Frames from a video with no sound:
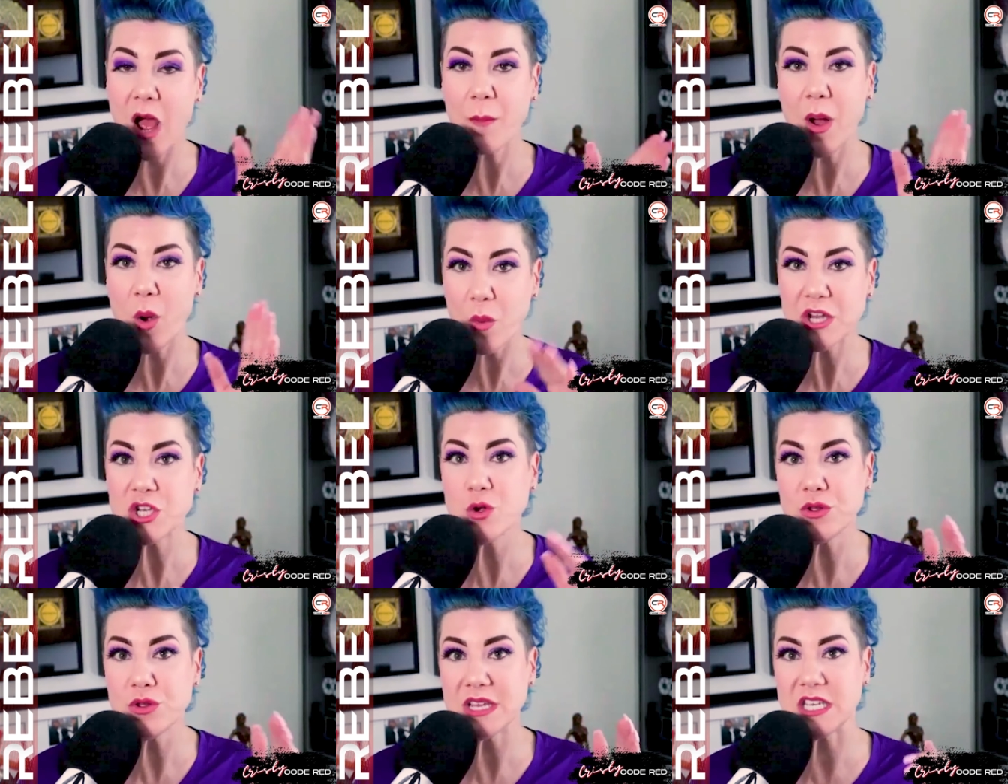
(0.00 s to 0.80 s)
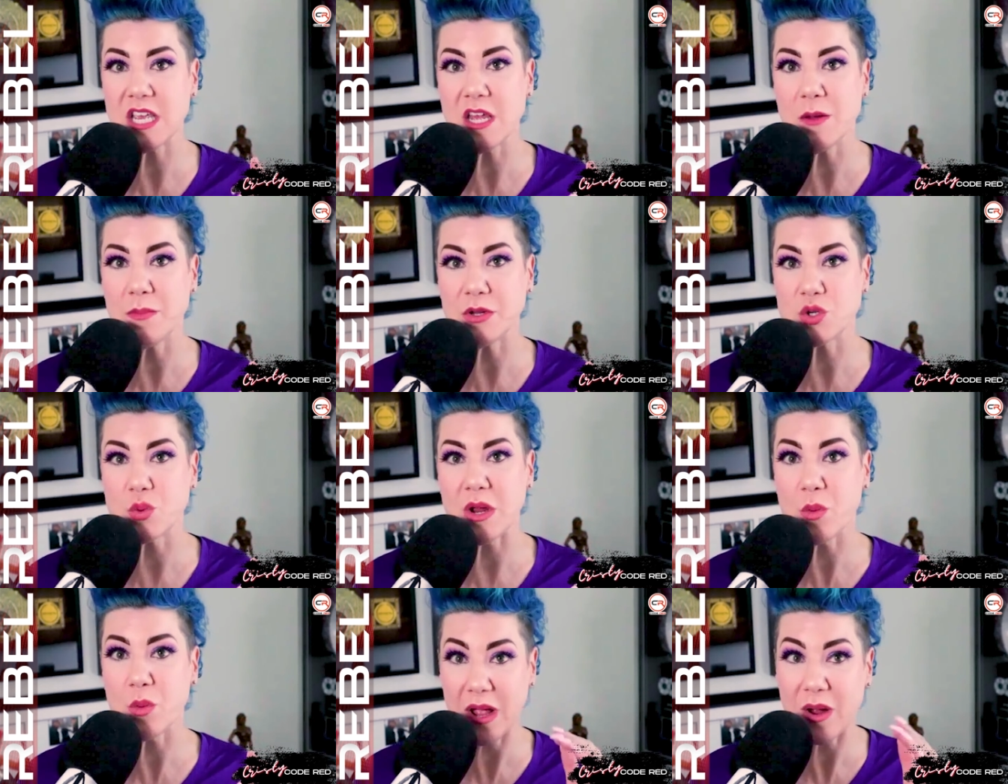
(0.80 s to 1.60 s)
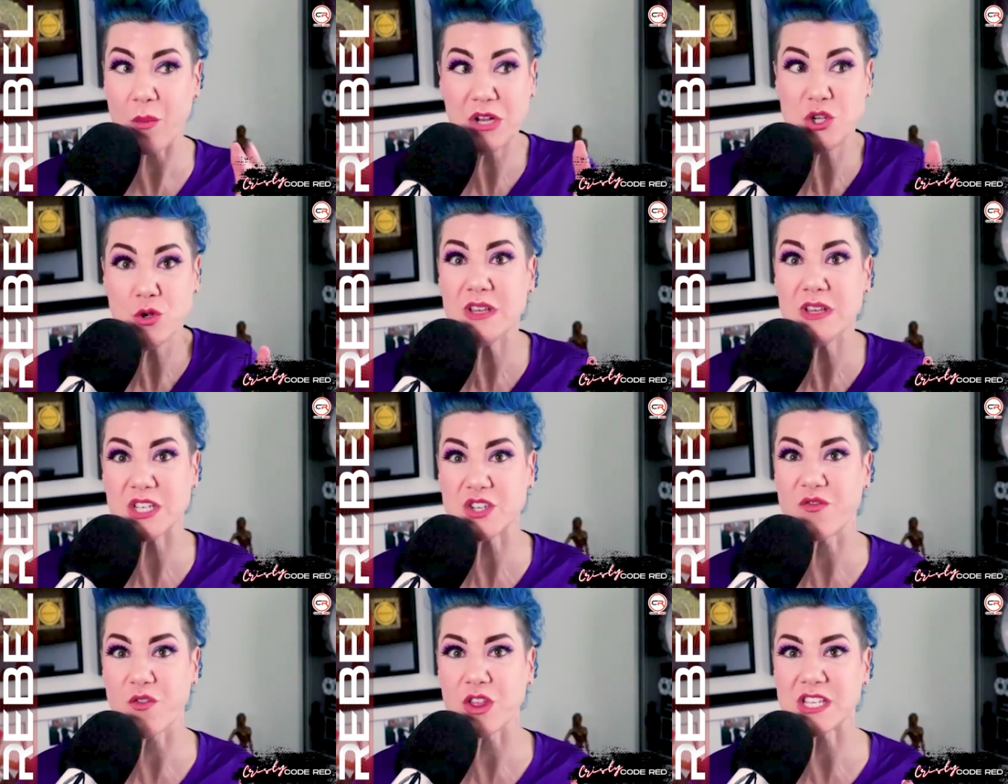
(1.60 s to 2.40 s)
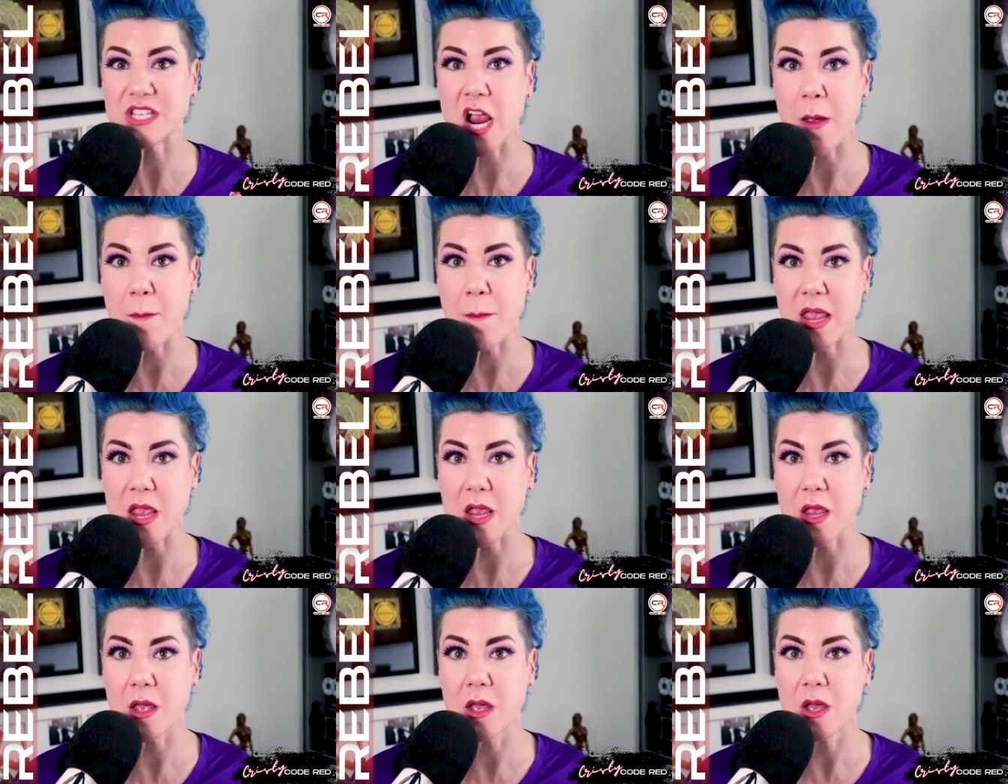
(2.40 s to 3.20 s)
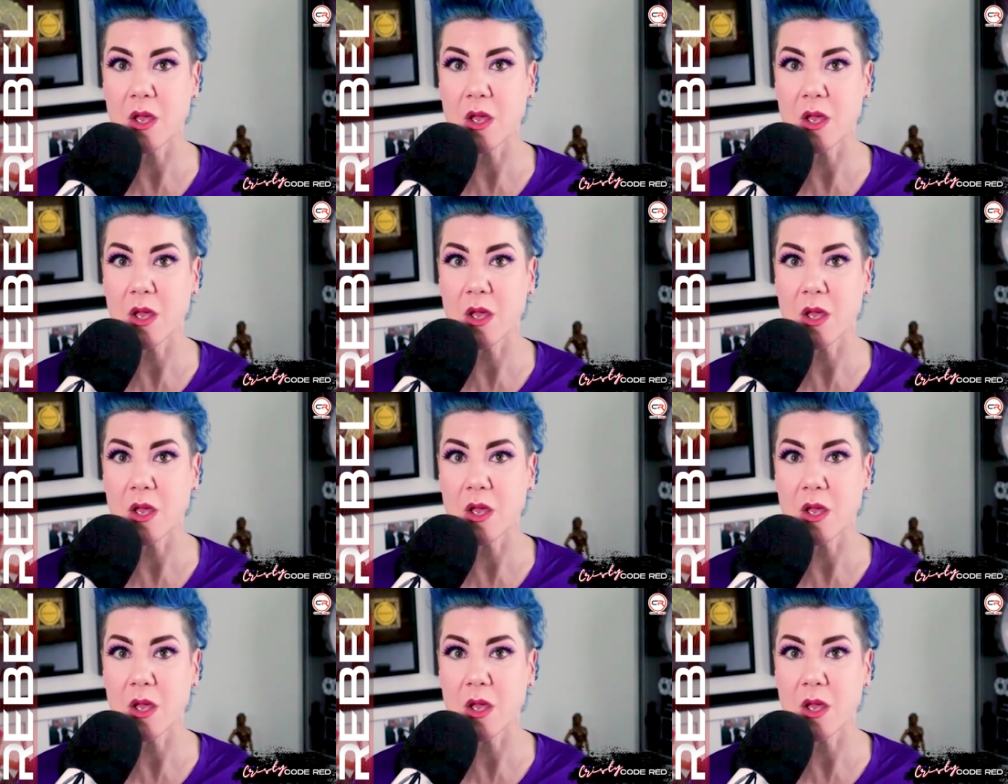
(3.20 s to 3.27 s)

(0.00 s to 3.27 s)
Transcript: about we do this in between? Like we do this for the time being.